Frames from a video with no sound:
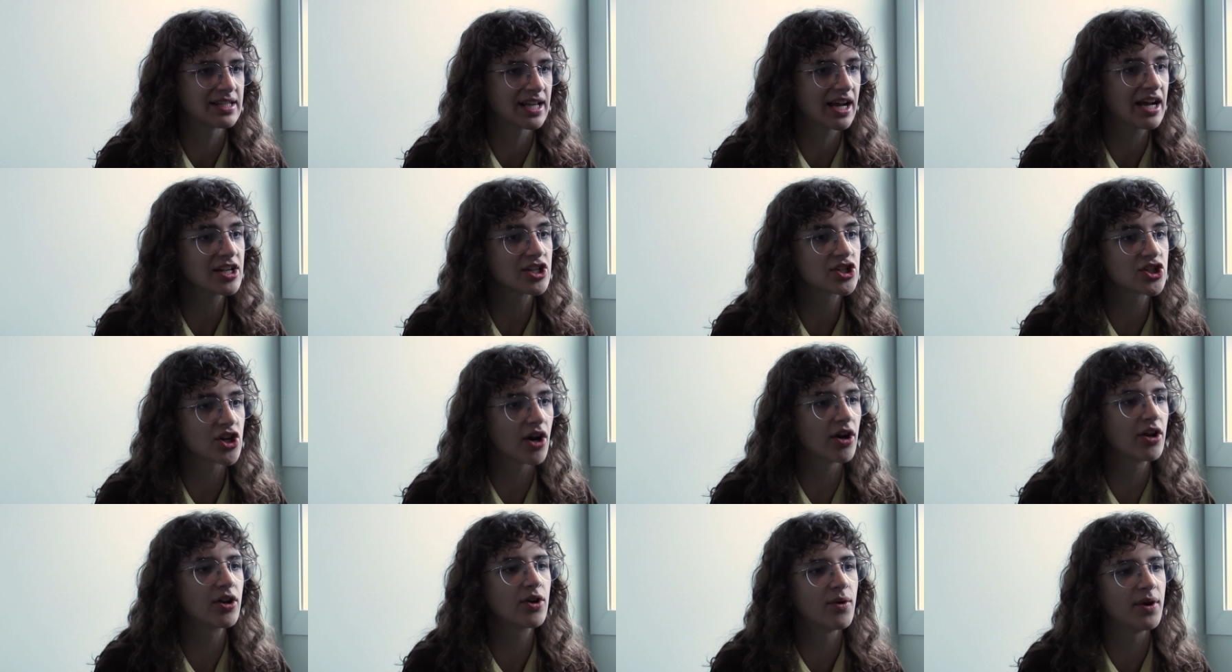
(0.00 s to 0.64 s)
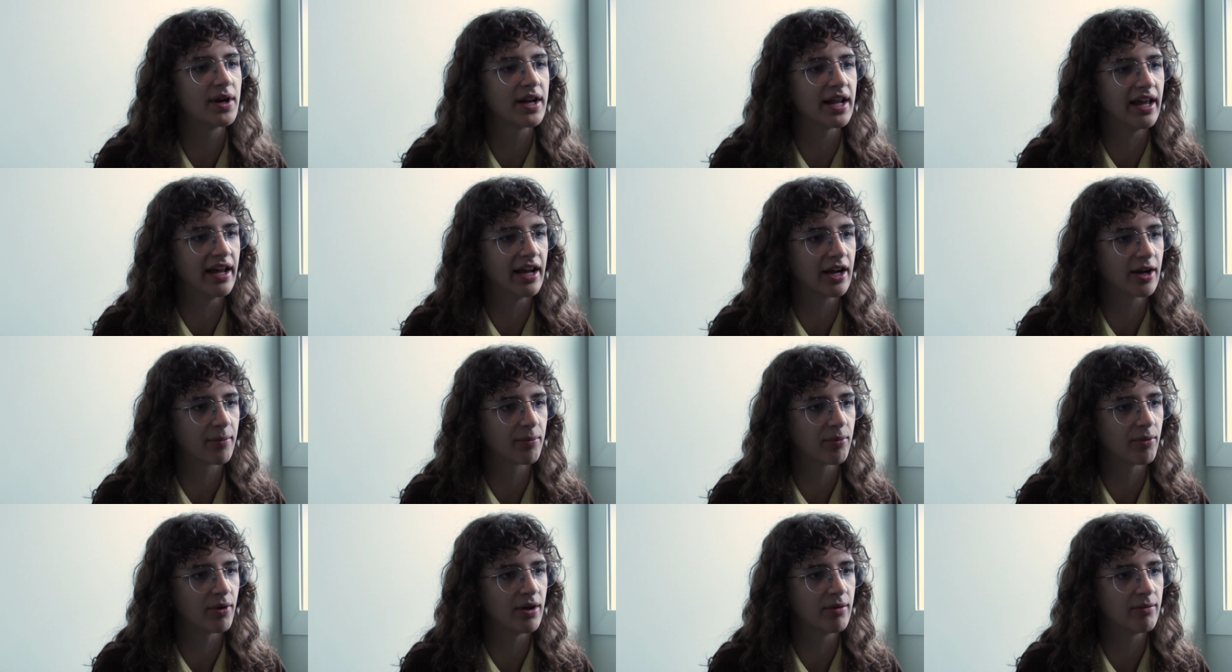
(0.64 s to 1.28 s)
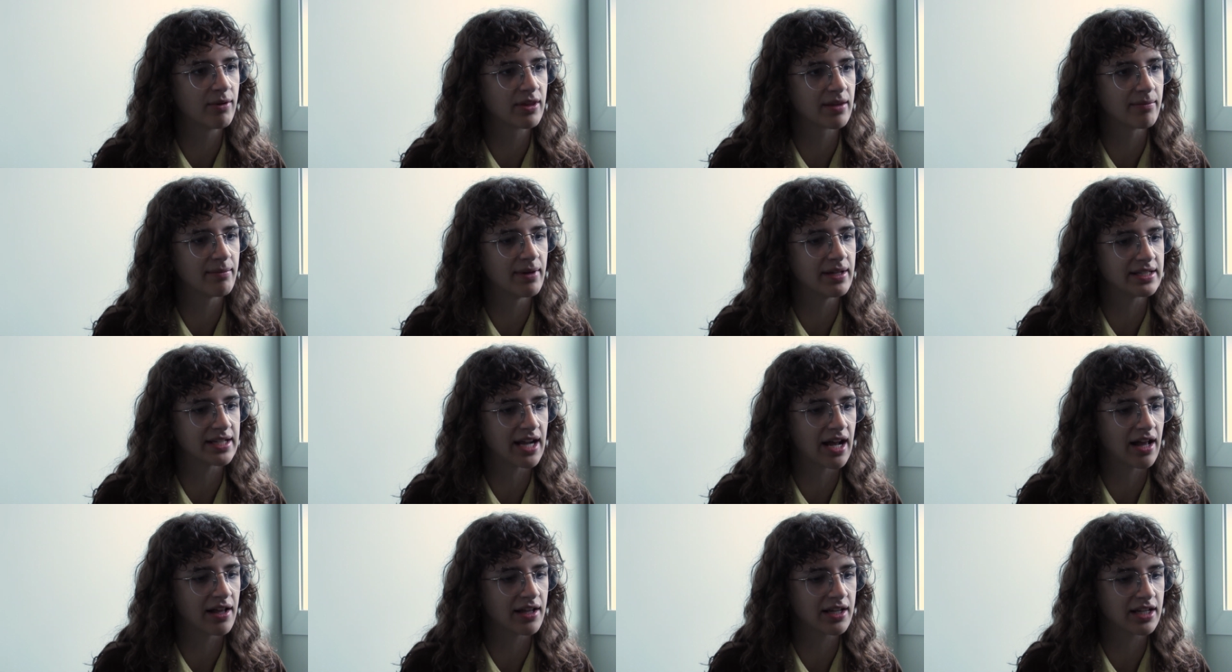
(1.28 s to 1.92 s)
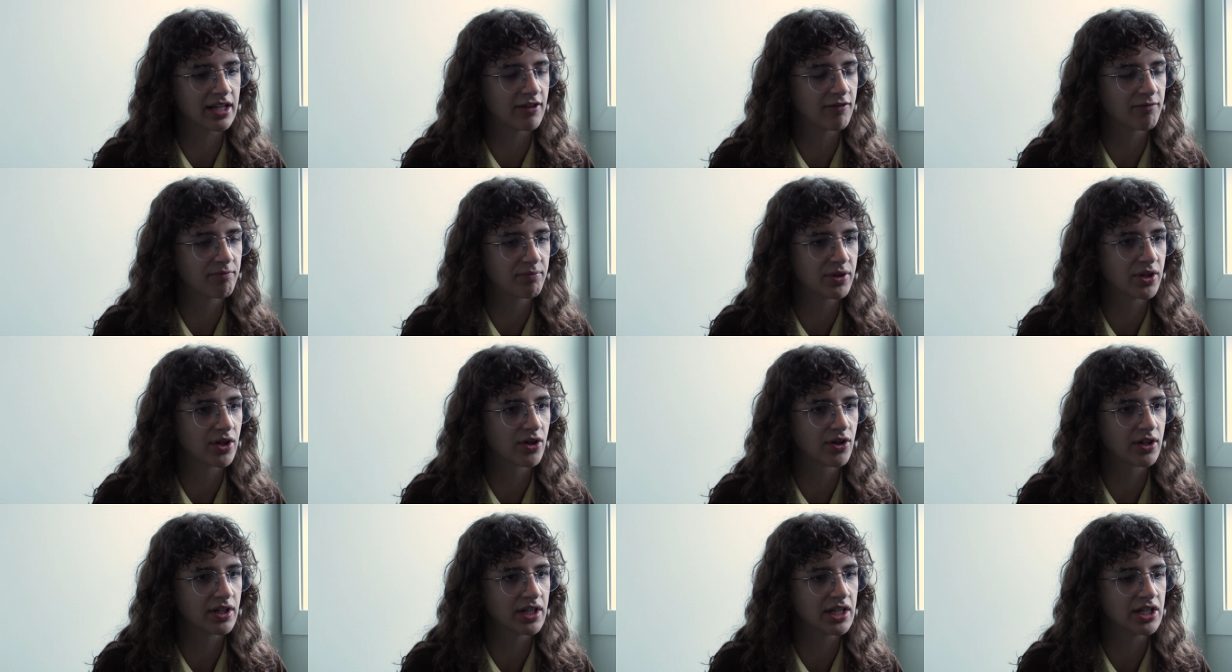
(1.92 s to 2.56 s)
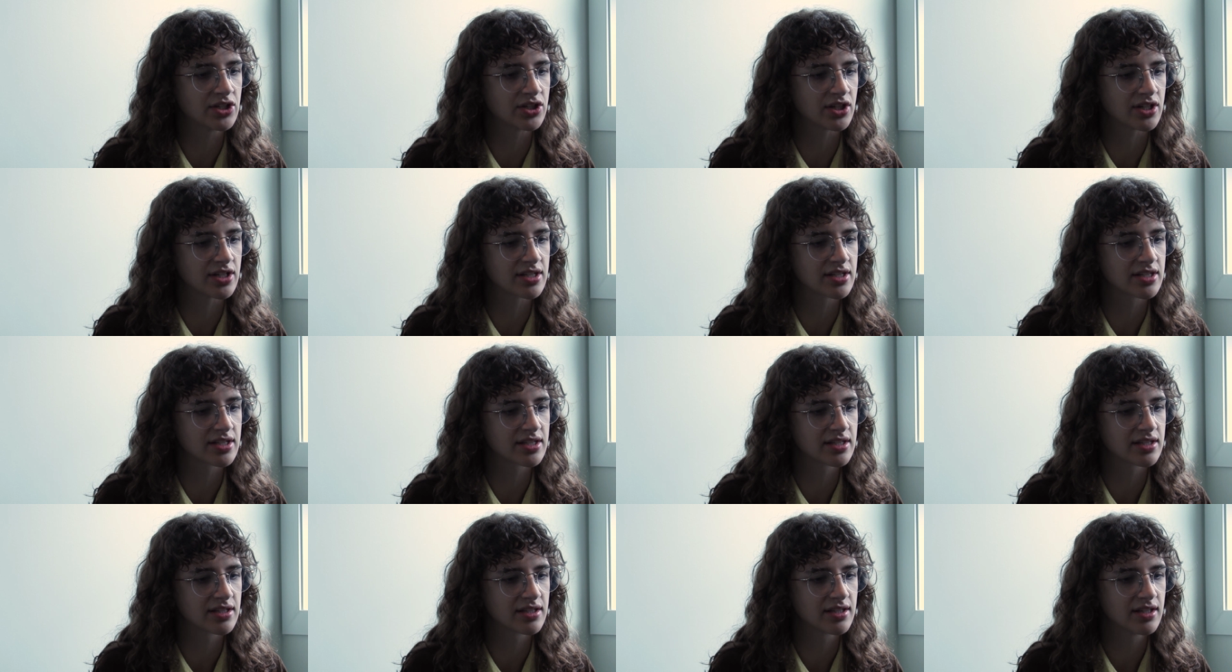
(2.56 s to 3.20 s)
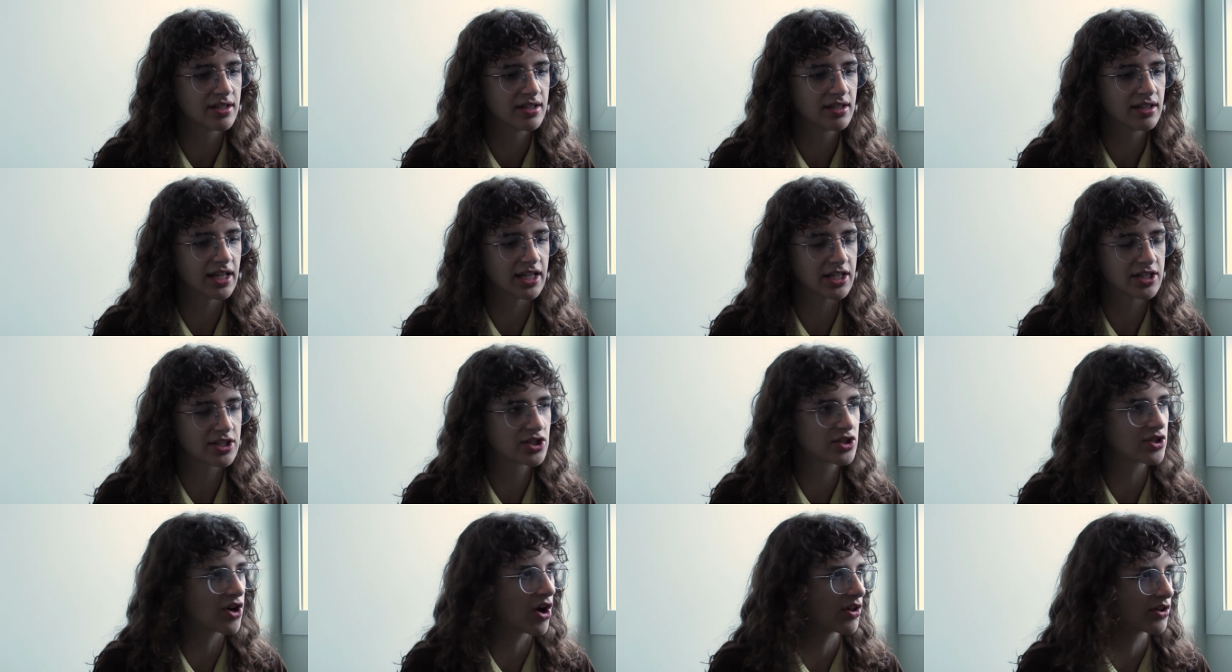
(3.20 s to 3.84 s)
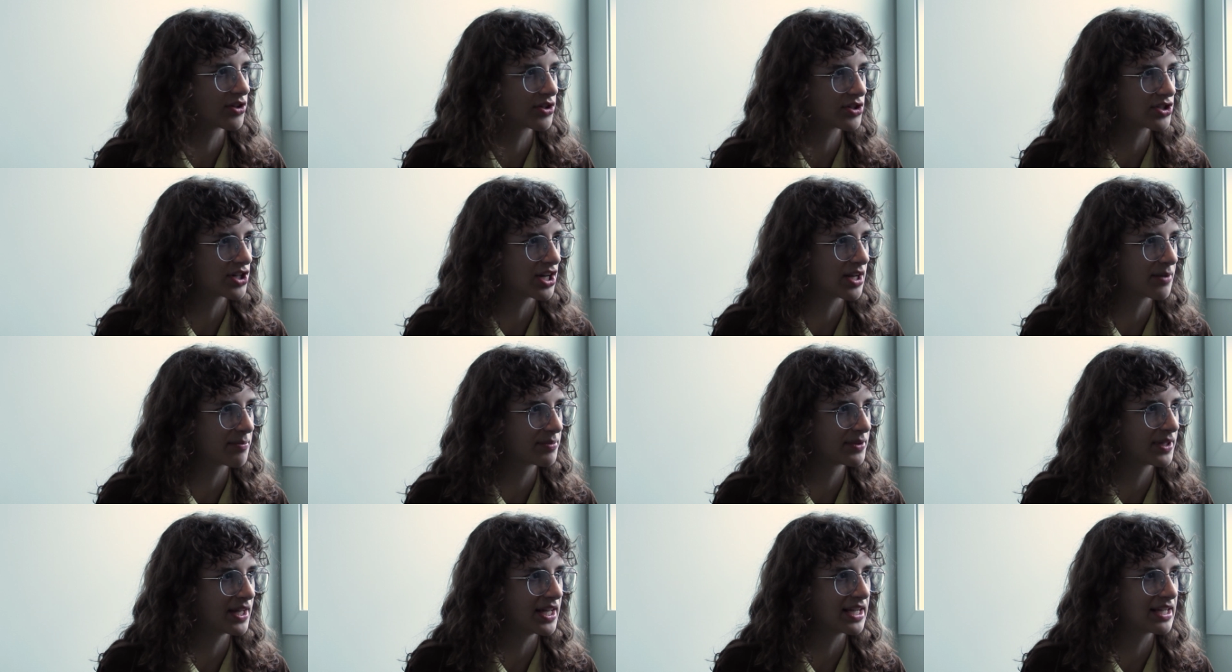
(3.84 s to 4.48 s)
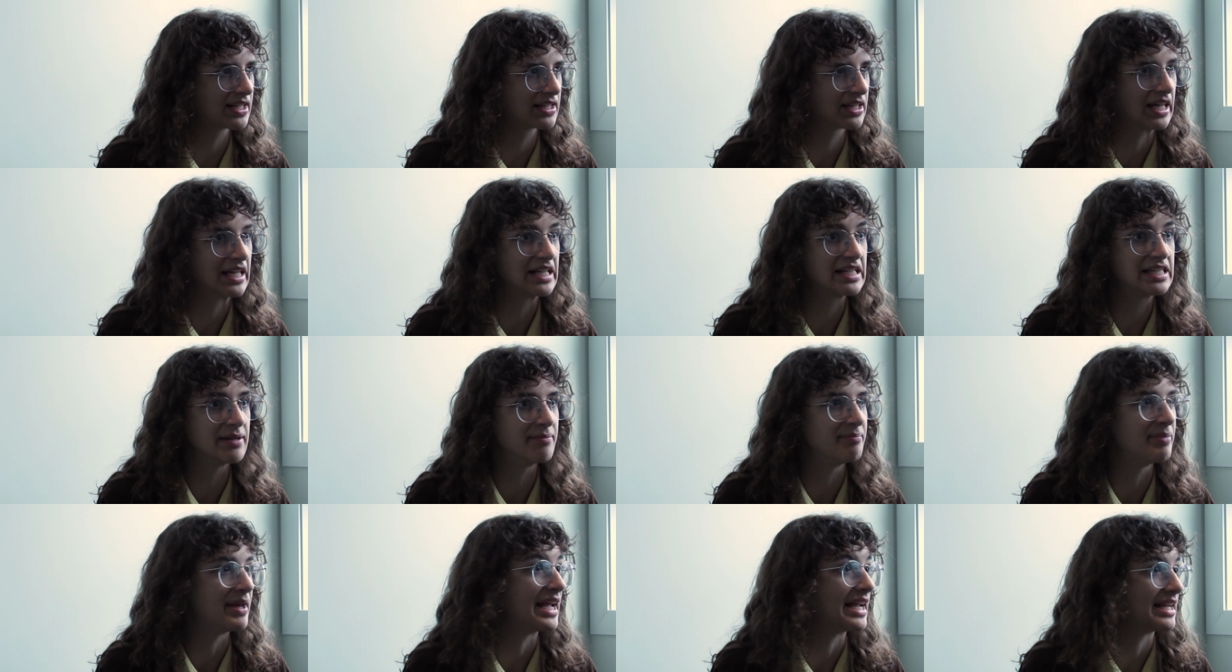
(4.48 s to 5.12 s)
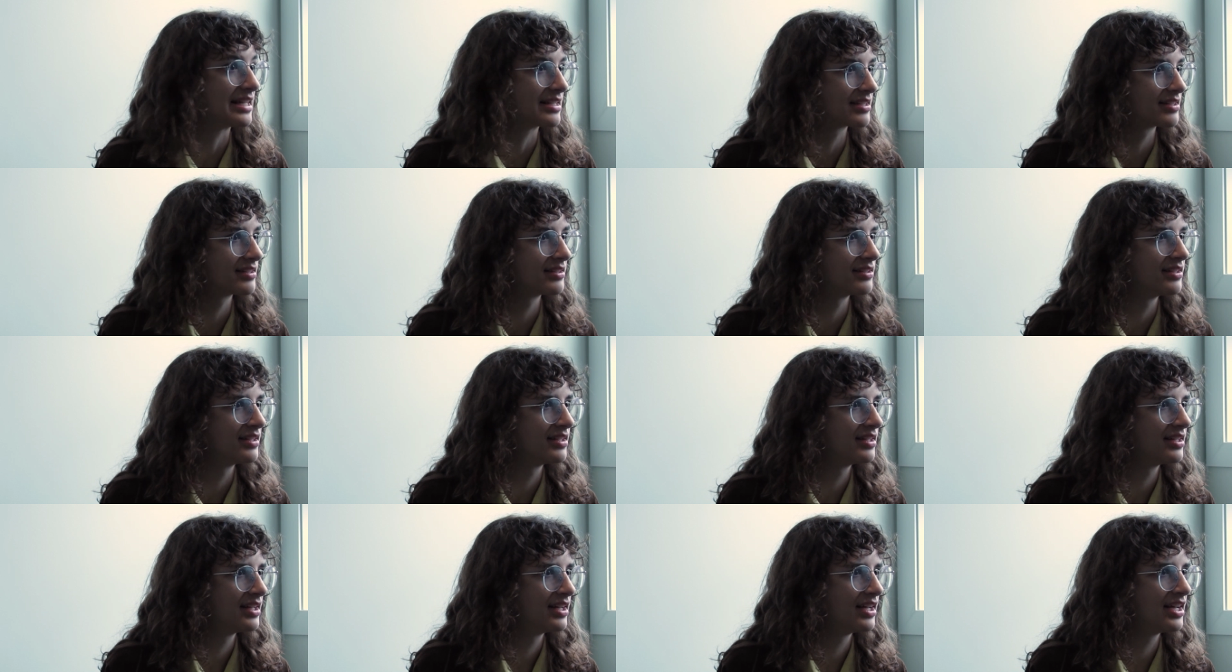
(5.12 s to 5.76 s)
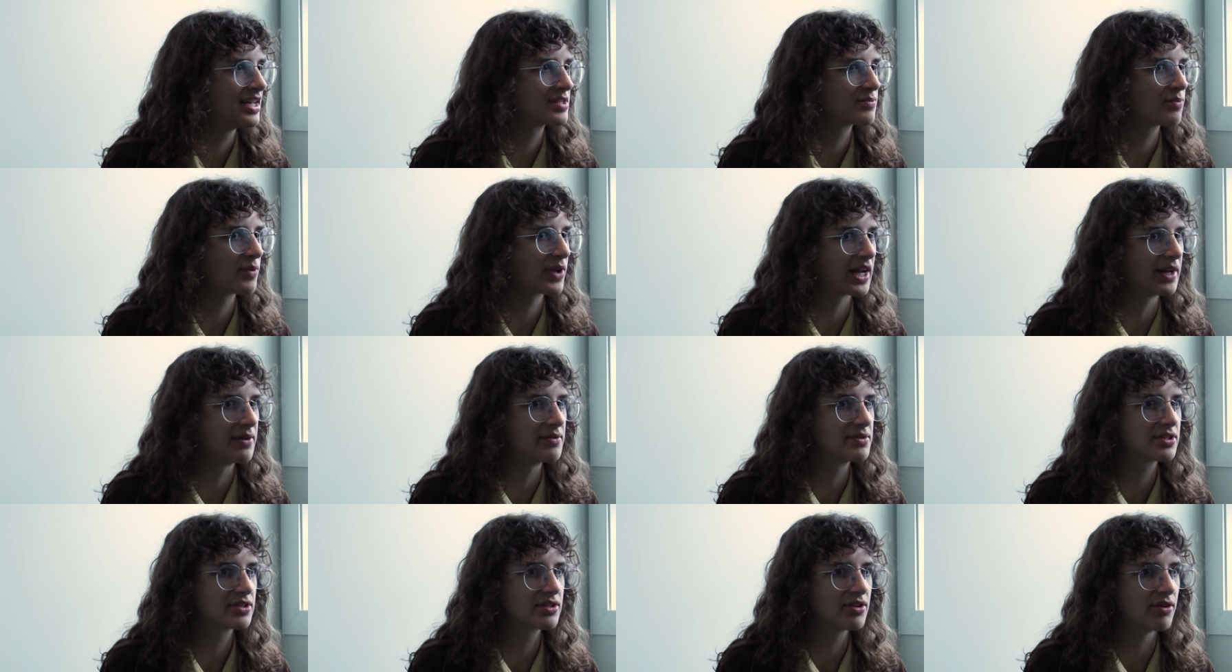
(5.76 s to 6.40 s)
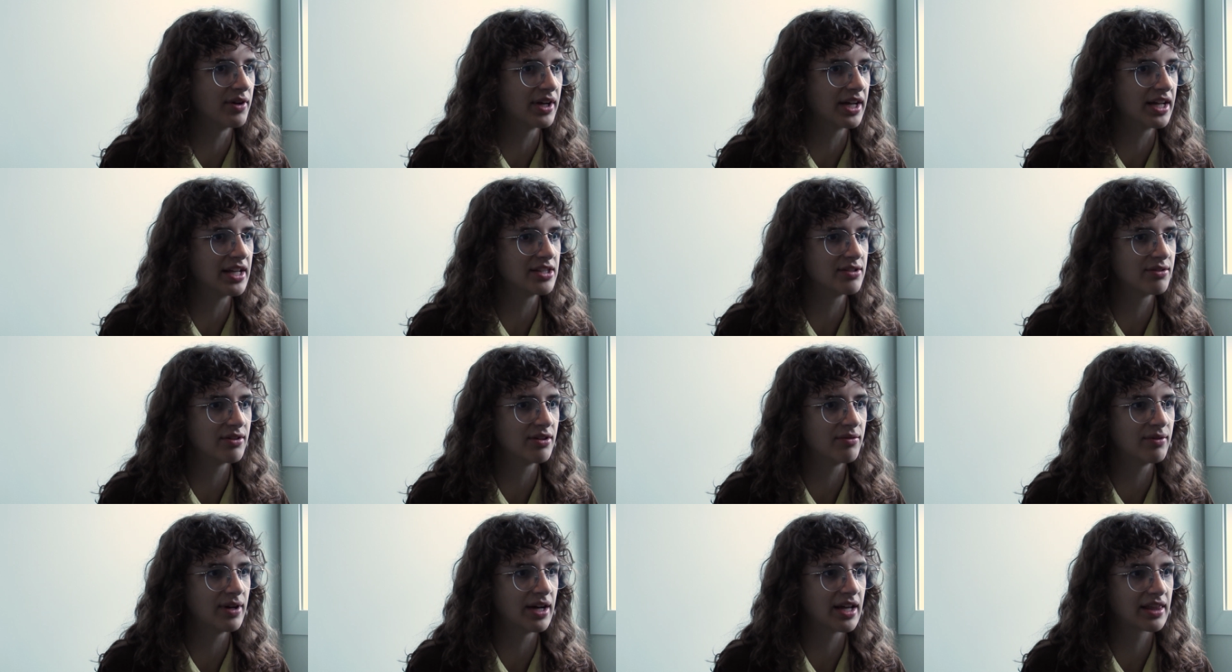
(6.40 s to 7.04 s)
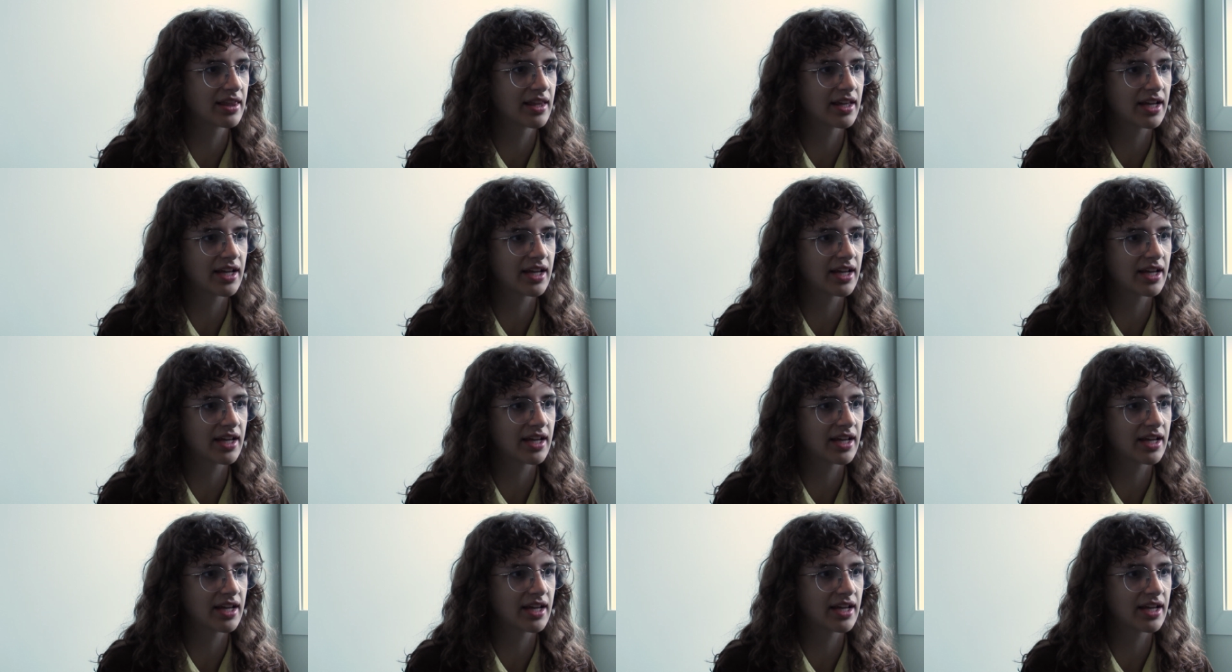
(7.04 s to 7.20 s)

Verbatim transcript: Like, I started going to Anchor Point with the mentality of purely just like scholarship, like mm like debate, mm-hmm. is what I was going into it with.